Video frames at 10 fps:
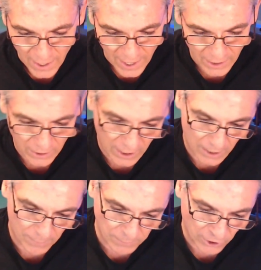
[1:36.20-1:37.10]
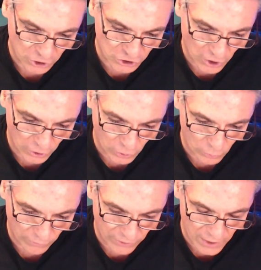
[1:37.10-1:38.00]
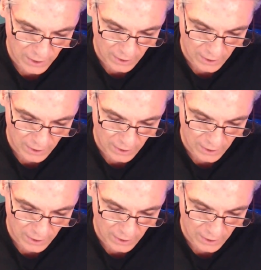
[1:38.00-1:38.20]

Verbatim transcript: And um, I'm gonna show you the,